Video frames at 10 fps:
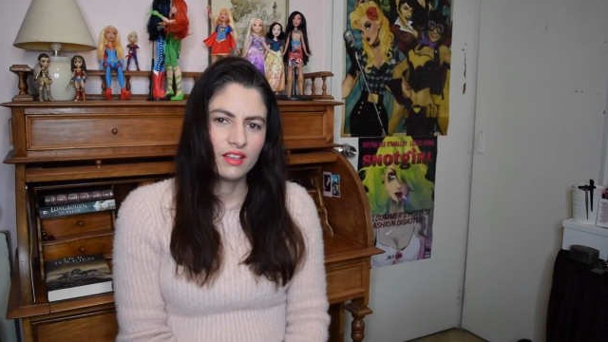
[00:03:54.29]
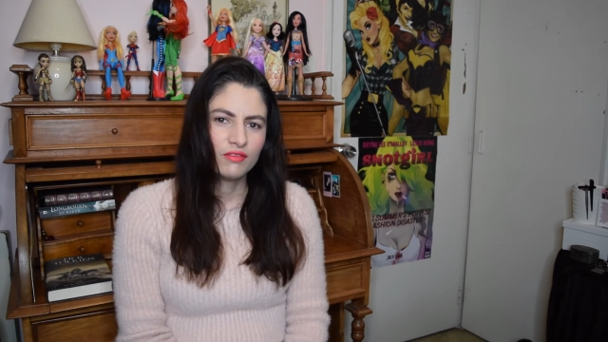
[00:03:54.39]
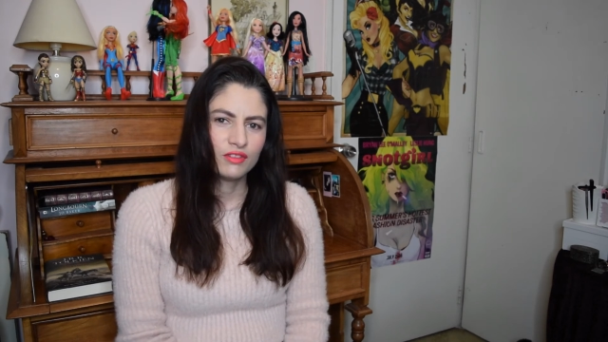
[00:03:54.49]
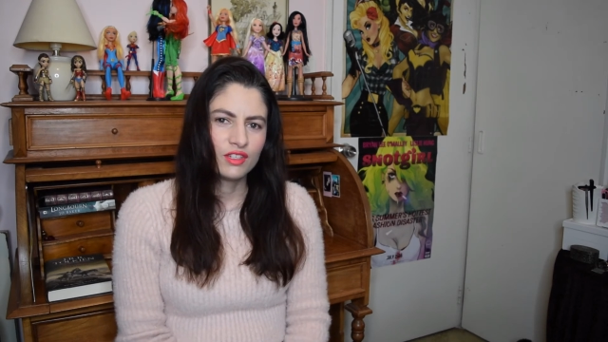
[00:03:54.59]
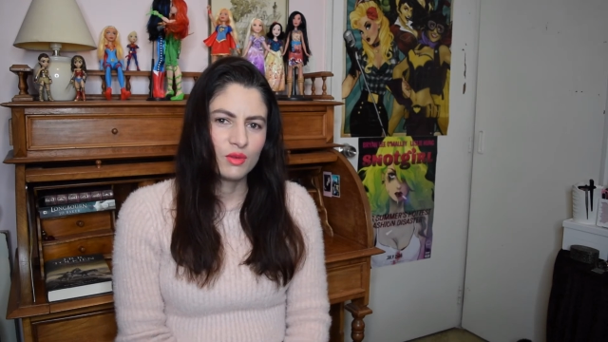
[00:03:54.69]

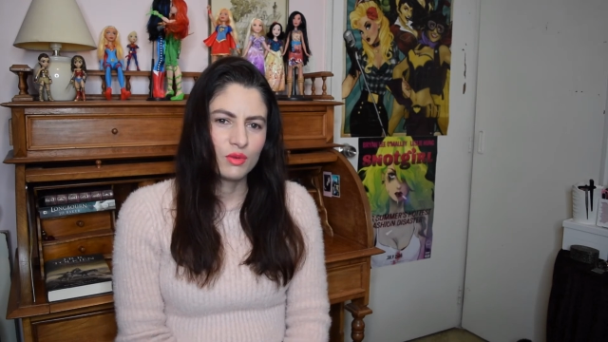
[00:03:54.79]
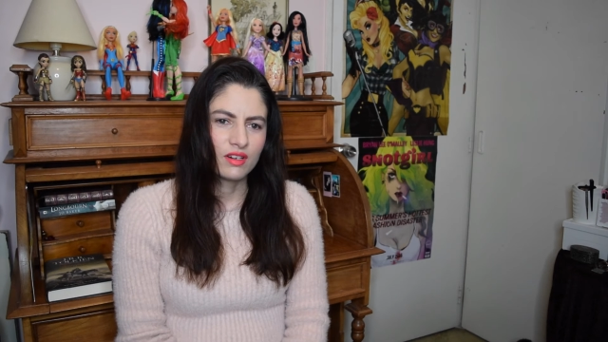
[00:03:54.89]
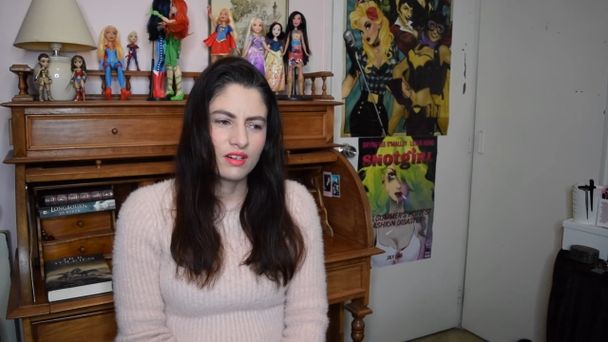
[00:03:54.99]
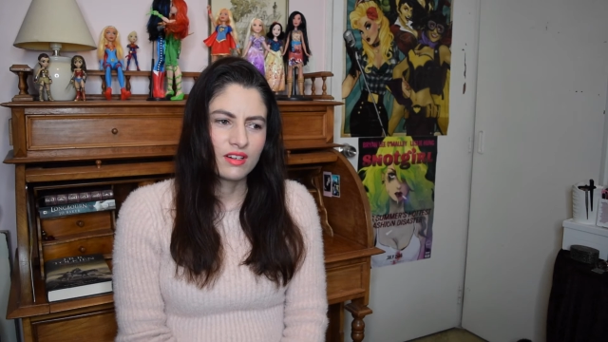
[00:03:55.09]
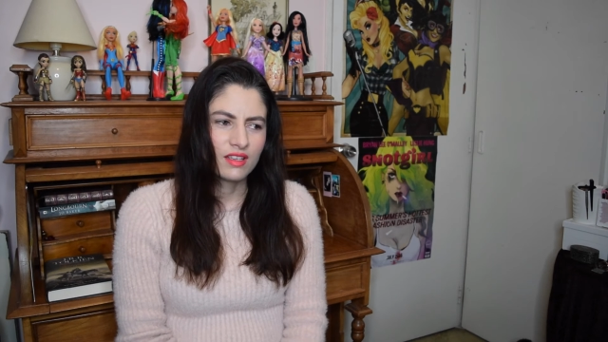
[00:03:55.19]
if she
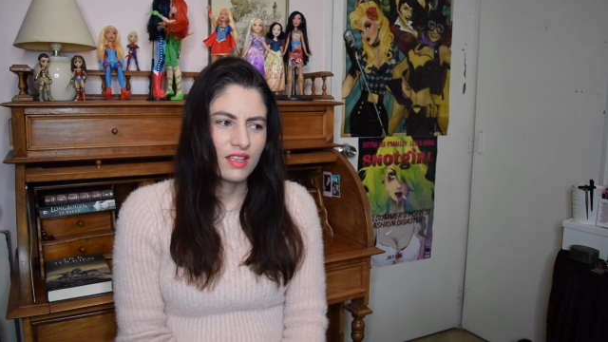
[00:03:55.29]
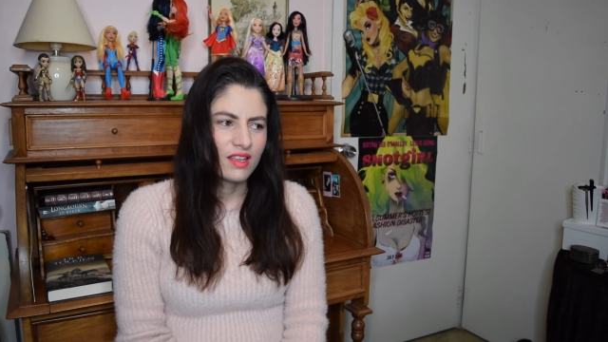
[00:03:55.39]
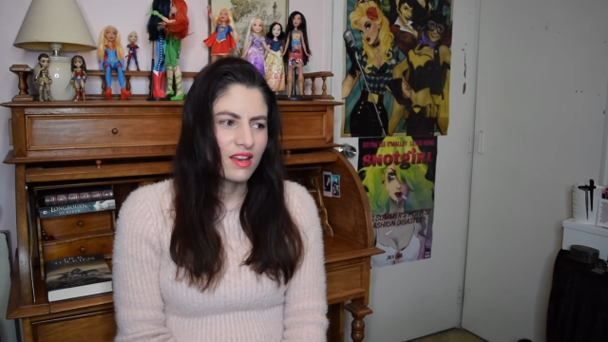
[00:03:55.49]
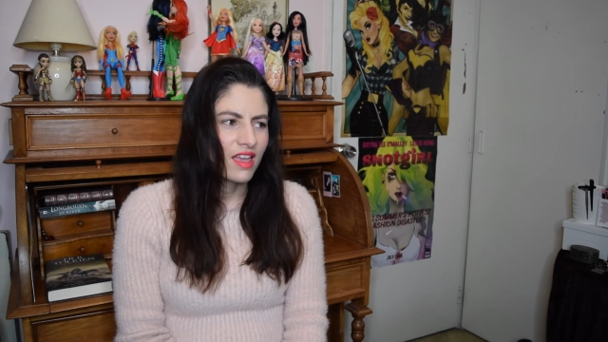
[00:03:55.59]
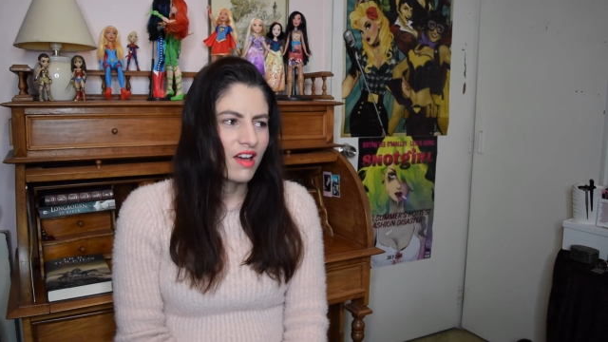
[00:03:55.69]
were
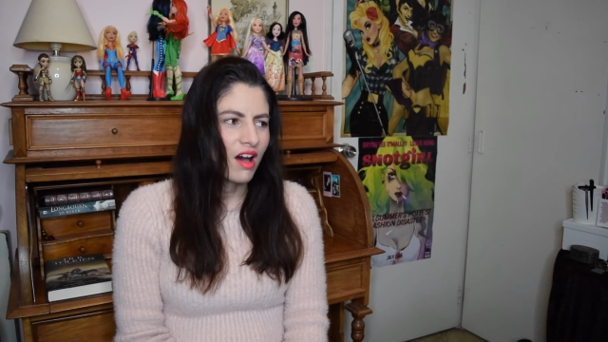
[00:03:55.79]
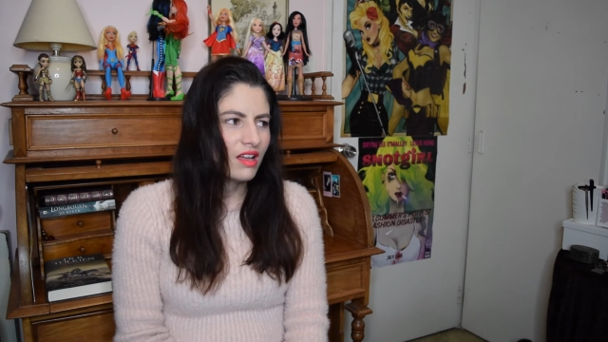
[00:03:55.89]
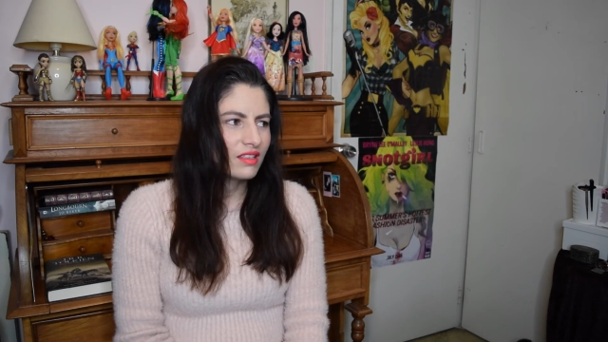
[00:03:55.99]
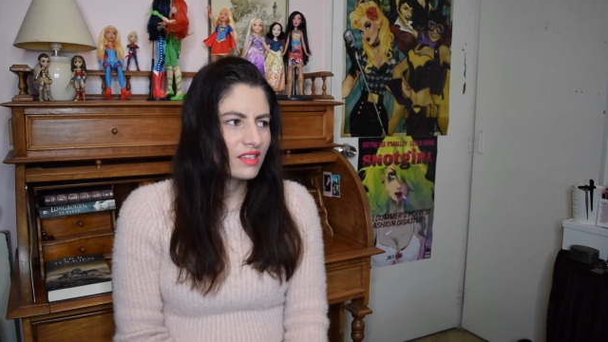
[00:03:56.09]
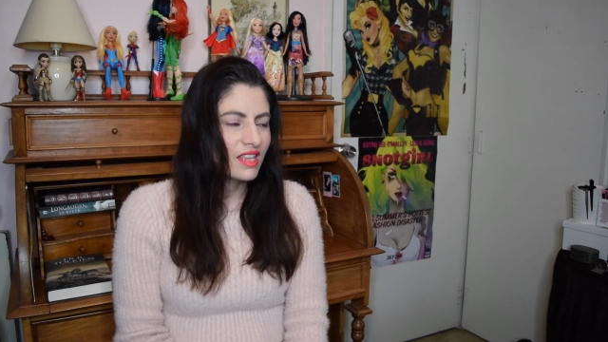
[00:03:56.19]
in a hot